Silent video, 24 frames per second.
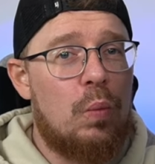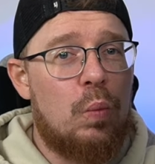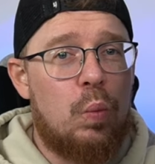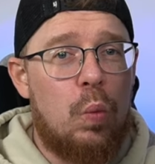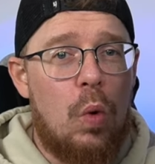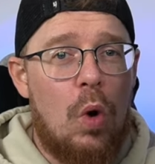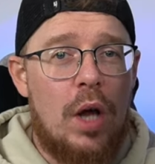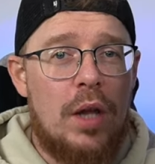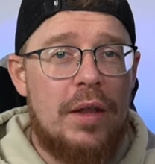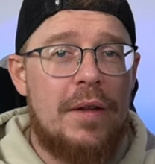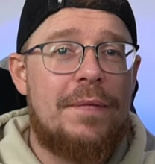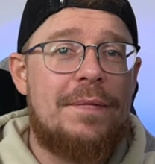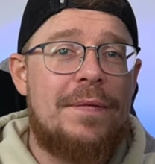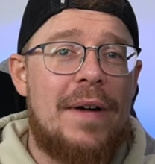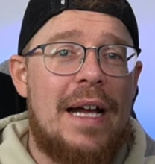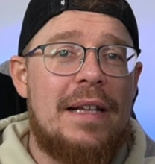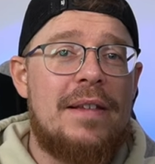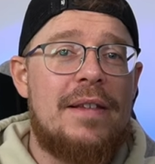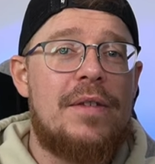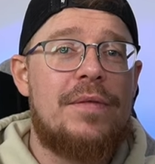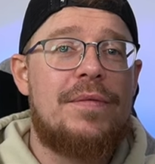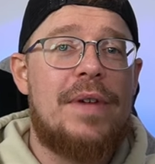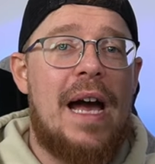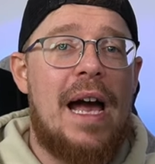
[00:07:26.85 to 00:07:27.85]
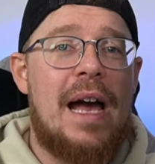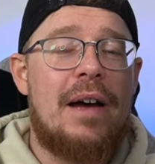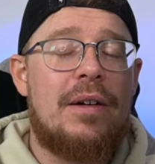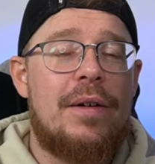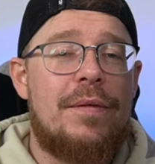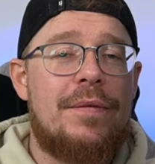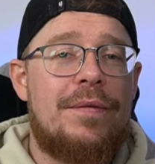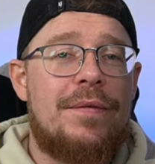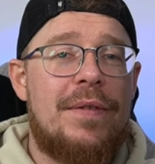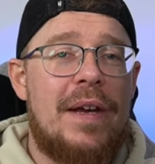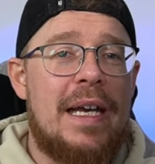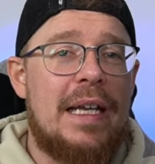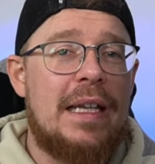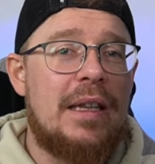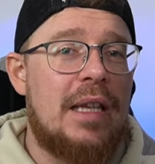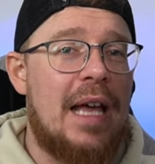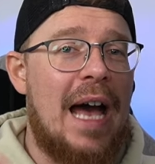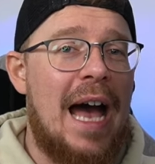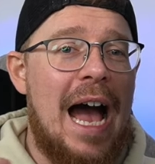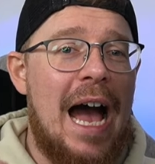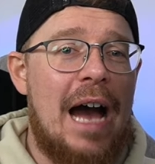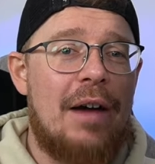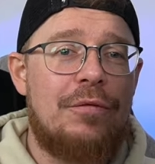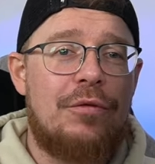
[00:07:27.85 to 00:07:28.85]
What the fans of Ireland think. The
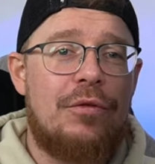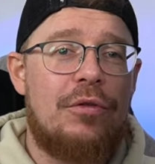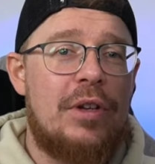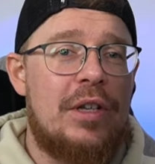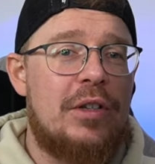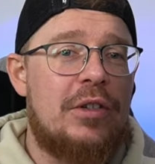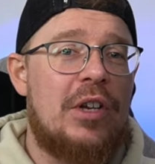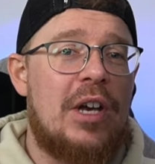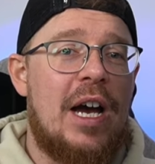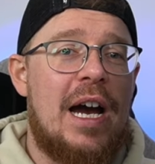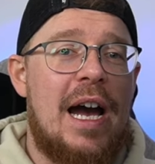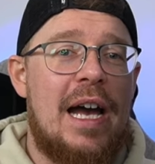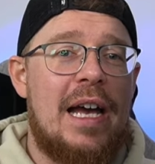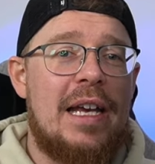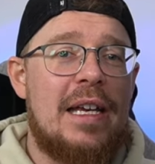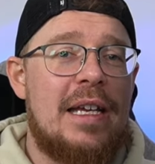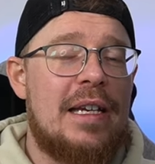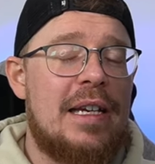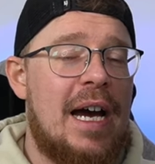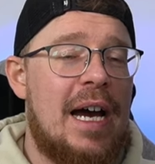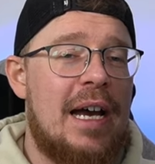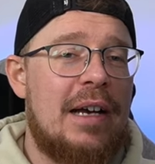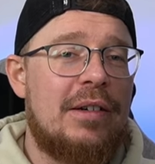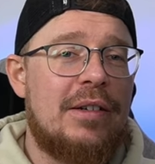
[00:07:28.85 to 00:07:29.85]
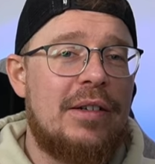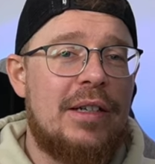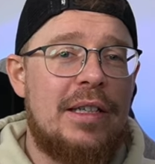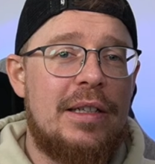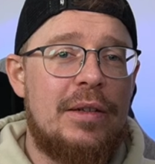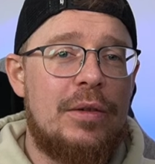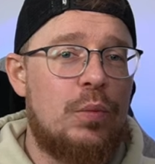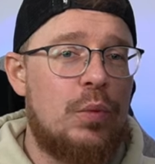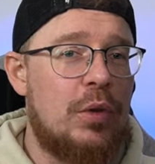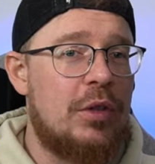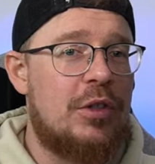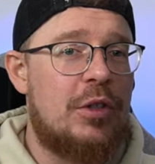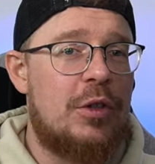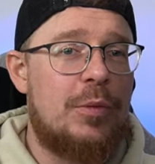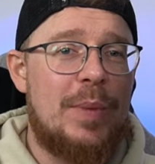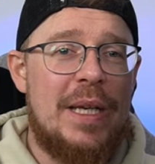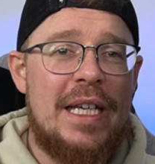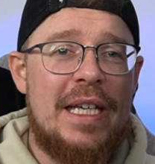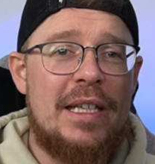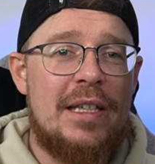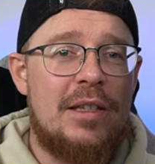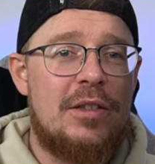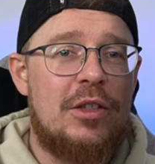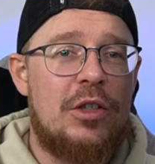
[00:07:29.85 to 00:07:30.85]
average guy in Ireland was
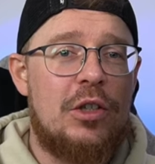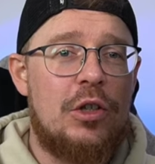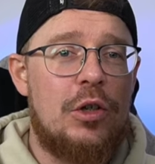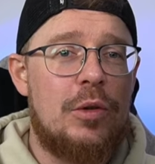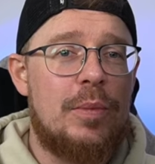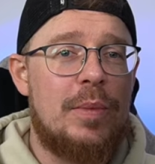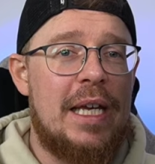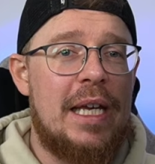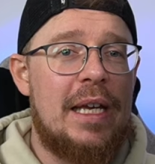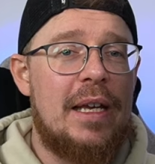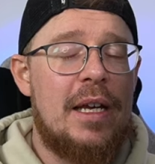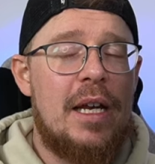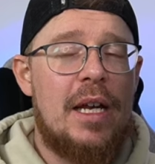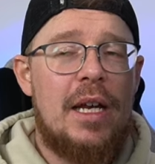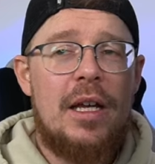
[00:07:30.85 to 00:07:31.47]
speaking to me.